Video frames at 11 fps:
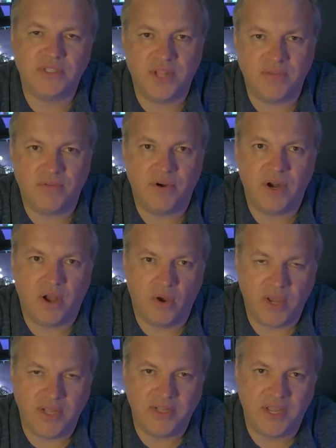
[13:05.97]
different
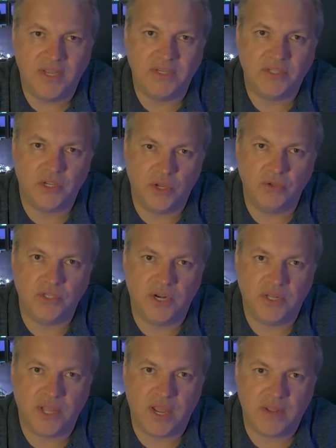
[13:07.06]
ideas using the
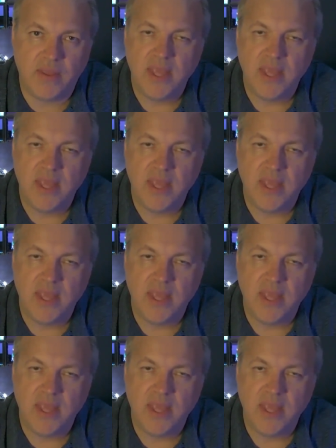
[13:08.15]
deck.